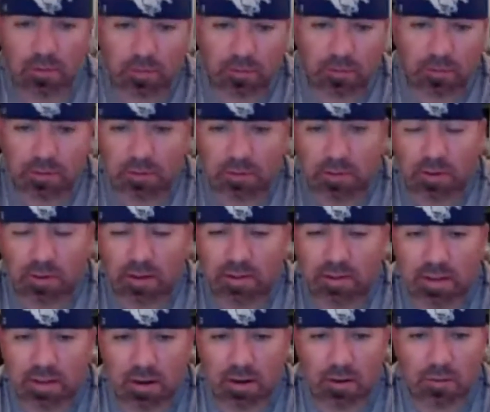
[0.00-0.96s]
you got
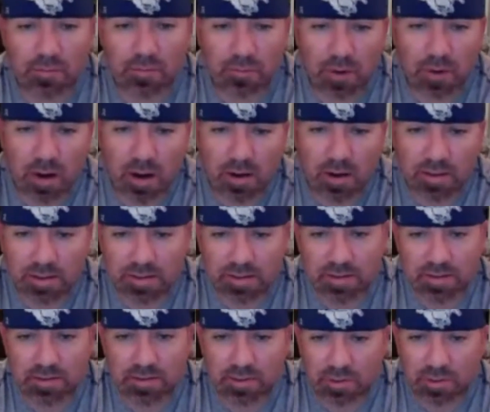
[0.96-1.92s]
De'Aaron Fox,
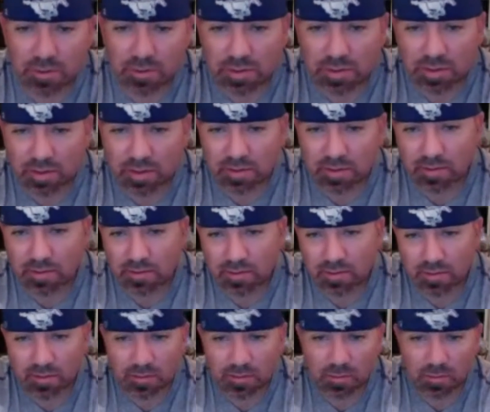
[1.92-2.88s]
who's
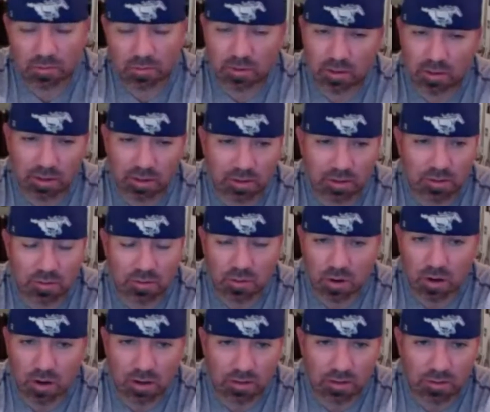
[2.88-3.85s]
gonna draw
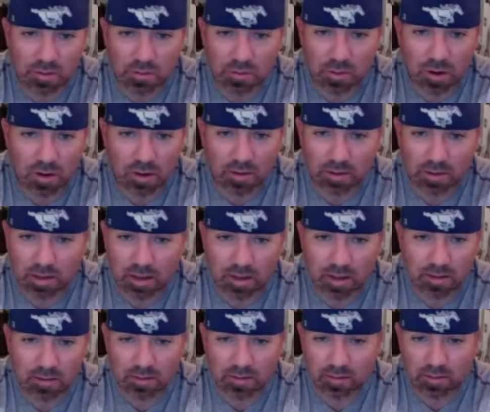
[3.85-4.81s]
Drew Holiday.
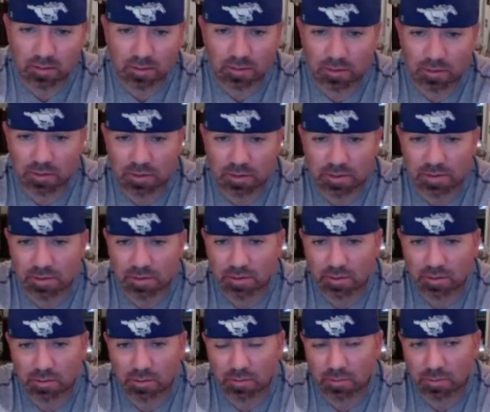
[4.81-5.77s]

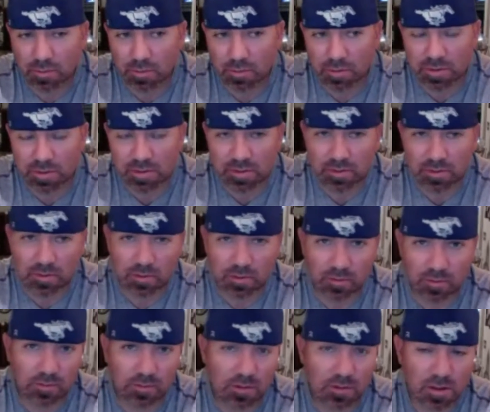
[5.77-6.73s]
There was
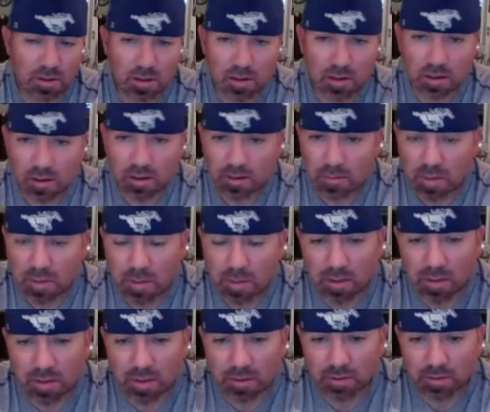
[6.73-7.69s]
maybe a
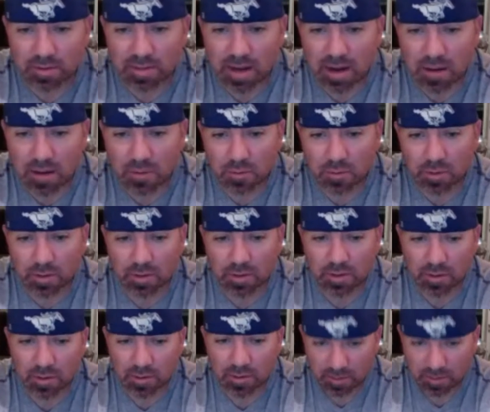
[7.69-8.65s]
little doubt with
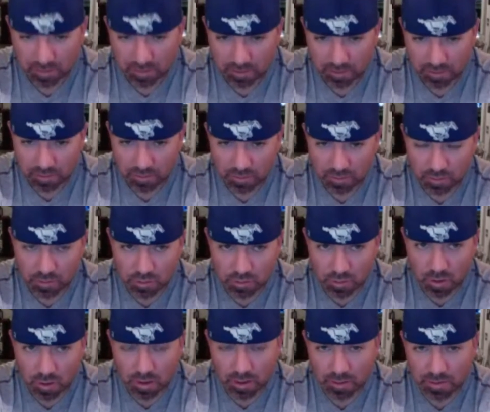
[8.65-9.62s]
who Drew Holiday
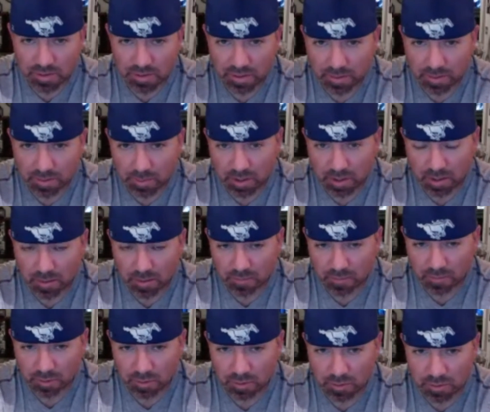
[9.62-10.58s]
was gonna pick up for
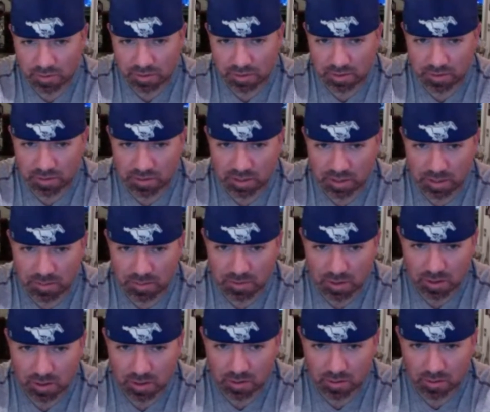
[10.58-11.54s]
Houston, James Harden
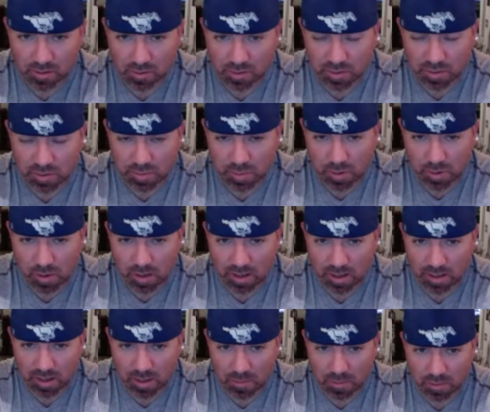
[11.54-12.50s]
or Chris Paul. I
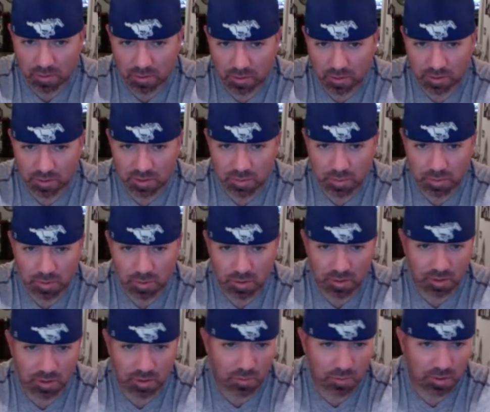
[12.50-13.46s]
gambled on Chris Paul. He
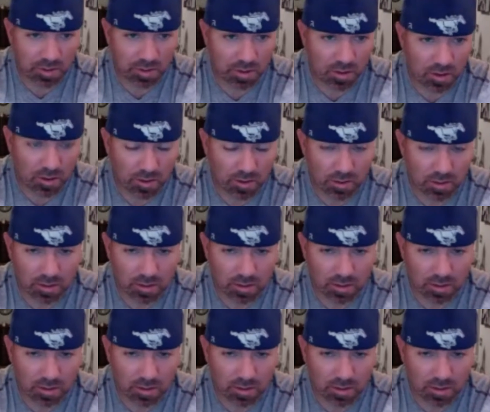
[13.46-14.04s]
went Harden.